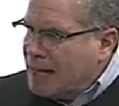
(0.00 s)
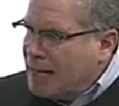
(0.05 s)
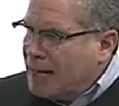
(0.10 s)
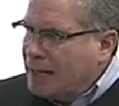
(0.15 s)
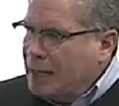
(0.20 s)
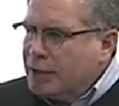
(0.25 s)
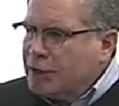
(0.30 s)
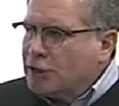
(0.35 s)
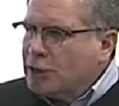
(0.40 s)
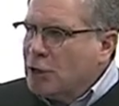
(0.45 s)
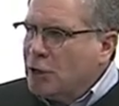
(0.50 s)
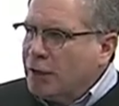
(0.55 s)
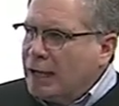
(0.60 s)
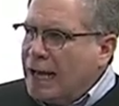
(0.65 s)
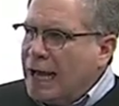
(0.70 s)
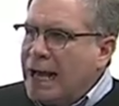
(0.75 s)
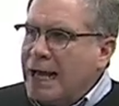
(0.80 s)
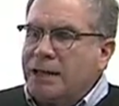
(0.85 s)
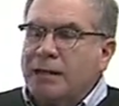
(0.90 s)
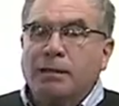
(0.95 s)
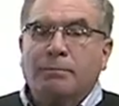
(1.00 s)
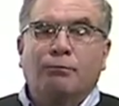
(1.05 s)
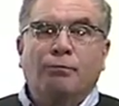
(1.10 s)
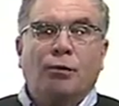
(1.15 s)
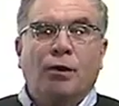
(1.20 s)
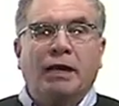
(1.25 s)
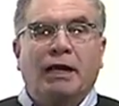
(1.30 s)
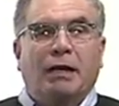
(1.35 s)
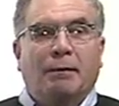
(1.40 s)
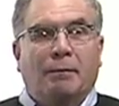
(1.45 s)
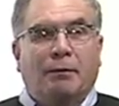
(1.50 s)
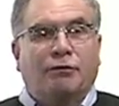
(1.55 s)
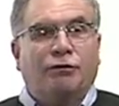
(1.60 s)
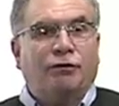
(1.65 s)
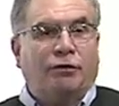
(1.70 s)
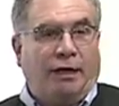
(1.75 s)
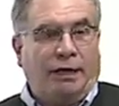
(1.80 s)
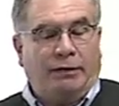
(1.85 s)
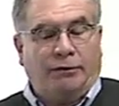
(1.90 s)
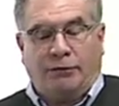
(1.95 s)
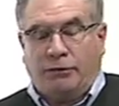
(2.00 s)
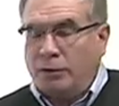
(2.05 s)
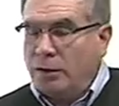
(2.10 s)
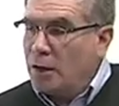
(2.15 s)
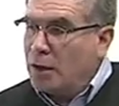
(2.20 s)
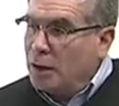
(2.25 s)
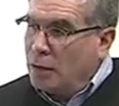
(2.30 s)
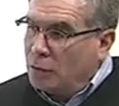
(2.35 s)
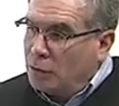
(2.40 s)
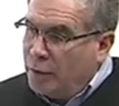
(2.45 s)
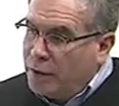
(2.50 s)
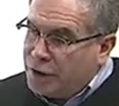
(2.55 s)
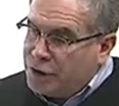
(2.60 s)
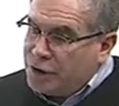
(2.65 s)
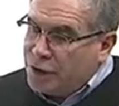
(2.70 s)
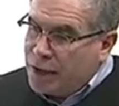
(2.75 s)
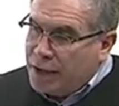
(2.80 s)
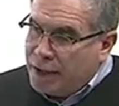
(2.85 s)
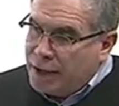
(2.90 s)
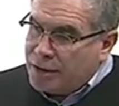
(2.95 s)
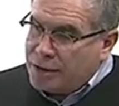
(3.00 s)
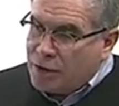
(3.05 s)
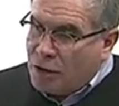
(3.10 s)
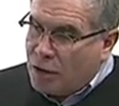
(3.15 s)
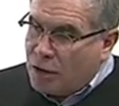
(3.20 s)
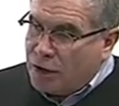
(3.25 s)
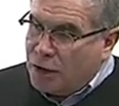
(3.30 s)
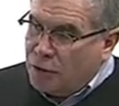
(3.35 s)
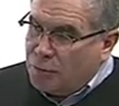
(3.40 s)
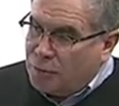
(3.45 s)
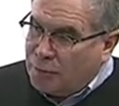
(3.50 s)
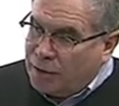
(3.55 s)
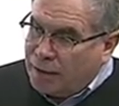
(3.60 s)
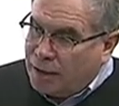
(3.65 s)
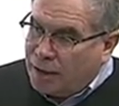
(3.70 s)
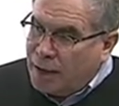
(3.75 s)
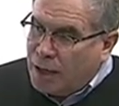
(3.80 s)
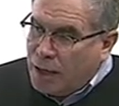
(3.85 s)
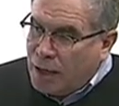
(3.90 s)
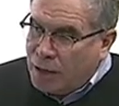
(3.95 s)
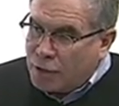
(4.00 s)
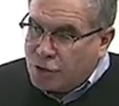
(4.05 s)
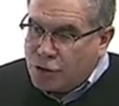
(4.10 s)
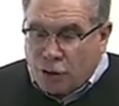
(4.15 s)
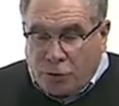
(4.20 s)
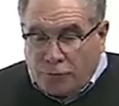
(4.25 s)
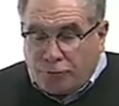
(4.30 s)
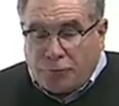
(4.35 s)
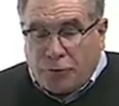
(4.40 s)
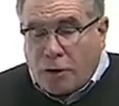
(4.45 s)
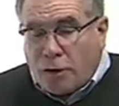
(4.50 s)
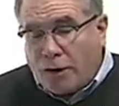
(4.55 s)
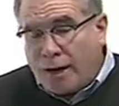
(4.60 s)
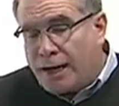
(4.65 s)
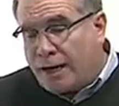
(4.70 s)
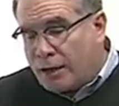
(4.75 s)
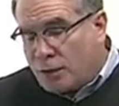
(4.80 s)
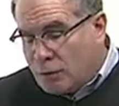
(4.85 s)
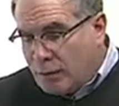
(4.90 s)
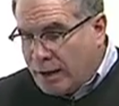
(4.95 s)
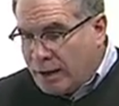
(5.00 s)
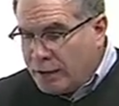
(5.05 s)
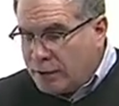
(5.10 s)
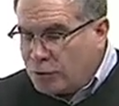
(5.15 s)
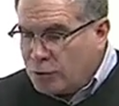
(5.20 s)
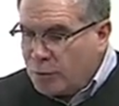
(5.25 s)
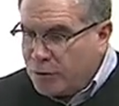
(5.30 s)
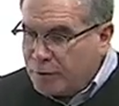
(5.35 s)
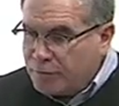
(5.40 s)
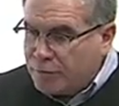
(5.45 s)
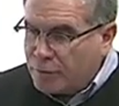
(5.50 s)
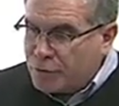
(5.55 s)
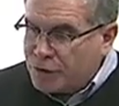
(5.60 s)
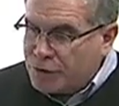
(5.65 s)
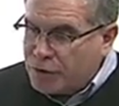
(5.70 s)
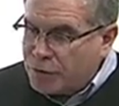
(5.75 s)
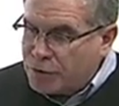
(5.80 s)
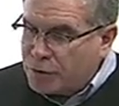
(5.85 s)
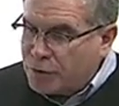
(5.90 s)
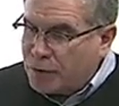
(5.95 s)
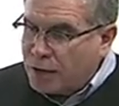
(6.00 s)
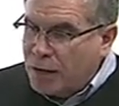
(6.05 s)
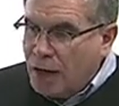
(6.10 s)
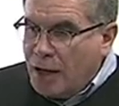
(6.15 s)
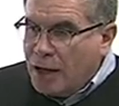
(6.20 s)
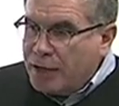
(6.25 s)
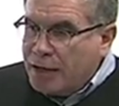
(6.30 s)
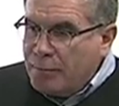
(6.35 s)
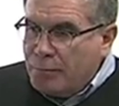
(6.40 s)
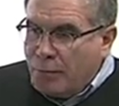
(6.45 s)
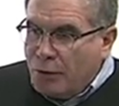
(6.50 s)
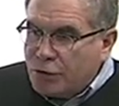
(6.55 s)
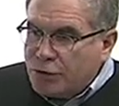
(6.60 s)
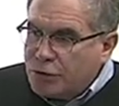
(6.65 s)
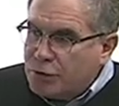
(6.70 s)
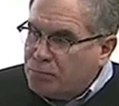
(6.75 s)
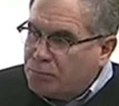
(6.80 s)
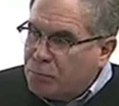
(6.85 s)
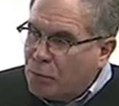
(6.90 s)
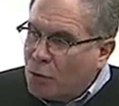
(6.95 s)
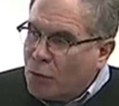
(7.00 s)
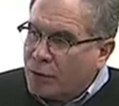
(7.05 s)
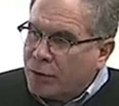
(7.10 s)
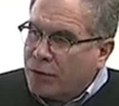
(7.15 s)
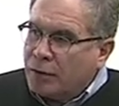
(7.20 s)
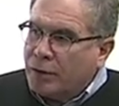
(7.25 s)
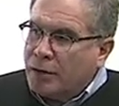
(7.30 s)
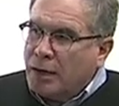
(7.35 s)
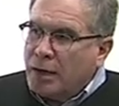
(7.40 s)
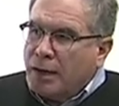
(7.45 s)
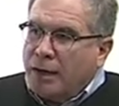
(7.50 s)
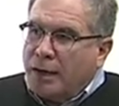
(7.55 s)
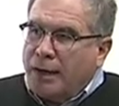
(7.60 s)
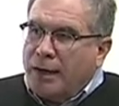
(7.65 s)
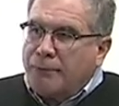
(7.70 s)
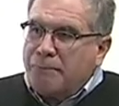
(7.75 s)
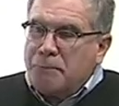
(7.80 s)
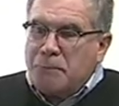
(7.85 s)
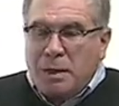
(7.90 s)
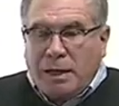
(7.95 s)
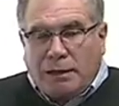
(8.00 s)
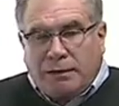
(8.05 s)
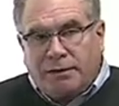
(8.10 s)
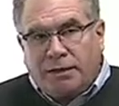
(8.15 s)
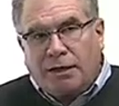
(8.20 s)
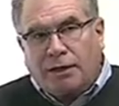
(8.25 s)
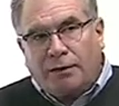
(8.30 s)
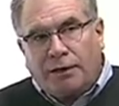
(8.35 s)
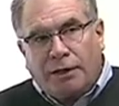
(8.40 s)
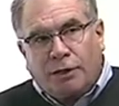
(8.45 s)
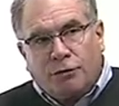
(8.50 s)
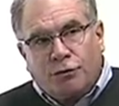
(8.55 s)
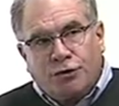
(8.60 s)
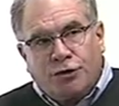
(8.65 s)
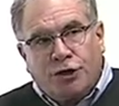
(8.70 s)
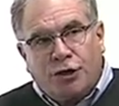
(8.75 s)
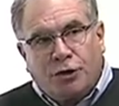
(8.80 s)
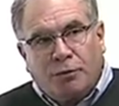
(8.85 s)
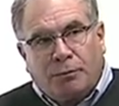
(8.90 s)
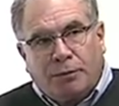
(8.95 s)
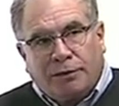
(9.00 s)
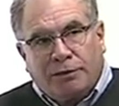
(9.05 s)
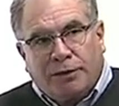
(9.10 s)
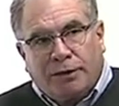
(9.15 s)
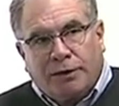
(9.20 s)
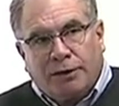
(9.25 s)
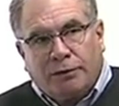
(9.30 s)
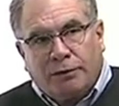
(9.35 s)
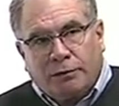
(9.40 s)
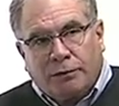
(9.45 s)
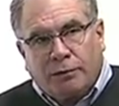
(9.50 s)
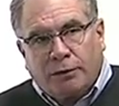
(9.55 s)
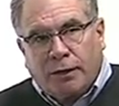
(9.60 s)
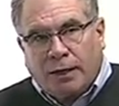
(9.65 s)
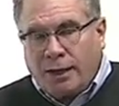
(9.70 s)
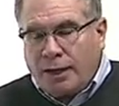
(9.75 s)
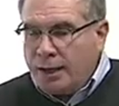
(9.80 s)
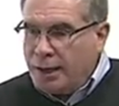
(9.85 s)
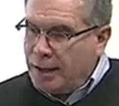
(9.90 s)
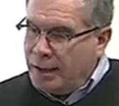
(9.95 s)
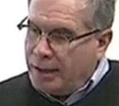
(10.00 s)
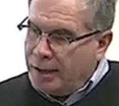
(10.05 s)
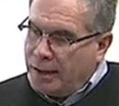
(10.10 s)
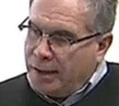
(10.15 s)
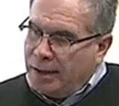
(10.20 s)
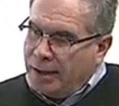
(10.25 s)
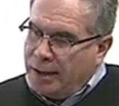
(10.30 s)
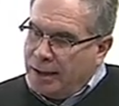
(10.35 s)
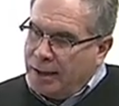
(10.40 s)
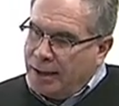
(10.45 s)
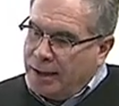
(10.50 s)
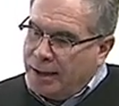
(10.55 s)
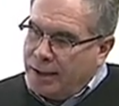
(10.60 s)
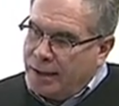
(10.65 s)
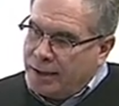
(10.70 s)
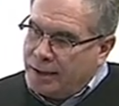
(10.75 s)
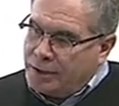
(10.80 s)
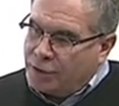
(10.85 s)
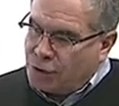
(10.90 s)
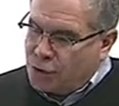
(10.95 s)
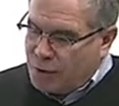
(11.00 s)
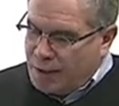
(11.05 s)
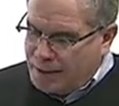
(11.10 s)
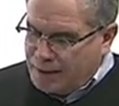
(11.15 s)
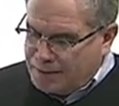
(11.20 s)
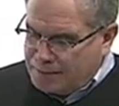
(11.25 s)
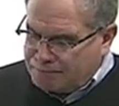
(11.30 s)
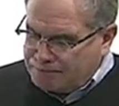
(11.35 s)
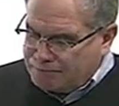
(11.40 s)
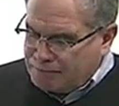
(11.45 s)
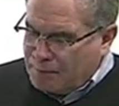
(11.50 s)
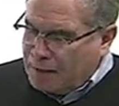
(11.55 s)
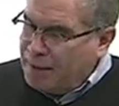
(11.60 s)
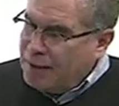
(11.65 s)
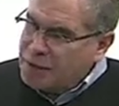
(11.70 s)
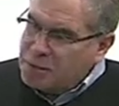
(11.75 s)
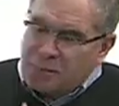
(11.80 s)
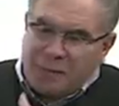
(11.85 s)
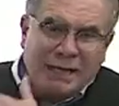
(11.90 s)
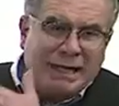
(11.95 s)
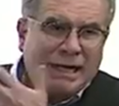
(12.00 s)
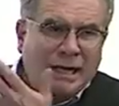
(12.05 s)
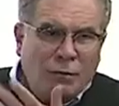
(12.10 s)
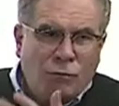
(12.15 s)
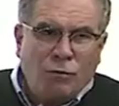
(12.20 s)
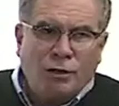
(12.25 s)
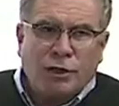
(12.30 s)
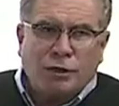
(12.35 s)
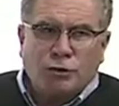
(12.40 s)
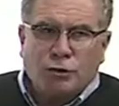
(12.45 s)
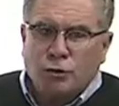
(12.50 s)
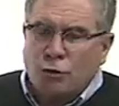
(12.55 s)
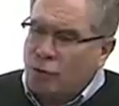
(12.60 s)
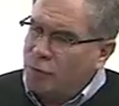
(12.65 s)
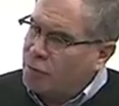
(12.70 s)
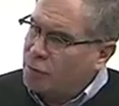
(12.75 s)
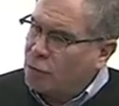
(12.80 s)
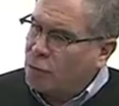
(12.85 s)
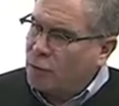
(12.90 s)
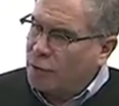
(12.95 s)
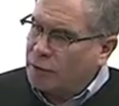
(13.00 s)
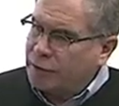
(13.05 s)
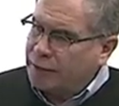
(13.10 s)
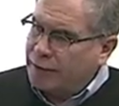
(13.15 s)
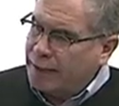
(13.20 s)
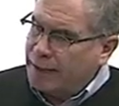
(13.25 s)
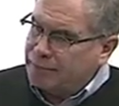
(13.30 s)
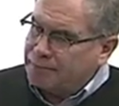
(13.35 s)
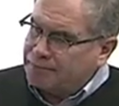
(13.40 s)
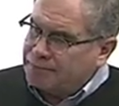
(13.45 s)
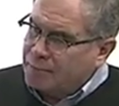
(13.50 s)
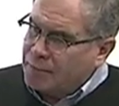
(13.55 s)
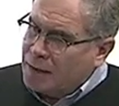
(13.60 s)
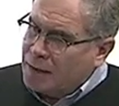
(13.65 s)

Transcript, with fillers: And let's look at the breakup of states, which is arguably, so far anyway, in the 21st century, the most important uh, military or geopolitical uh uh, uh, uh, uh, trend. Let's begin with a tour of the world again.